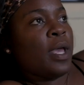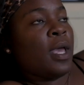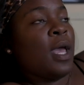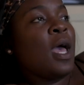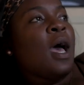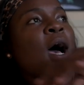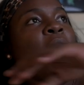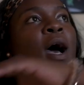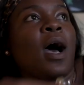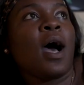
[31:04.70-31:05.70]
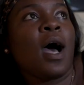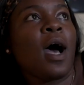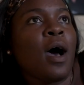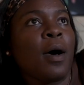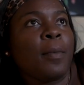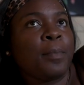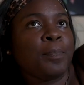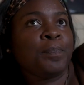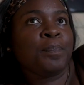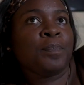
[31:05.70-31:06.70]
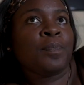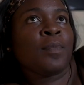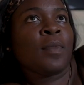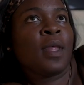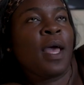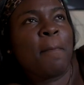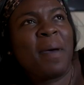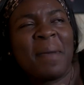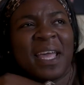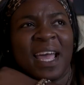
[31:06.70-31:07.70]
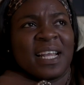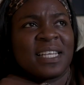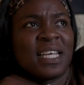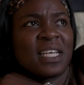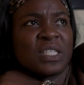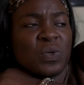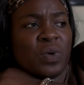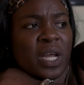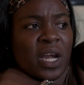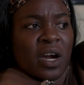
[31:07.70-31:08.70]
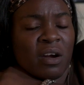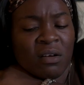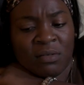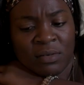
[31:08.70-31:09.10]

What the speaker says: Okay. May I make you get the thing soon here?